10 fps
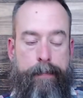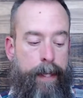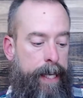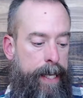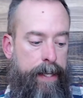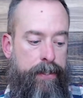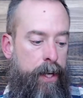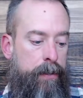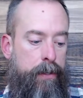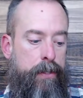He is
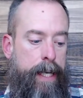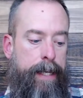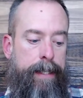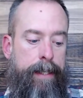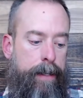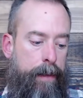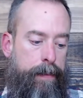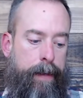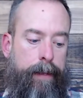understanding nothing.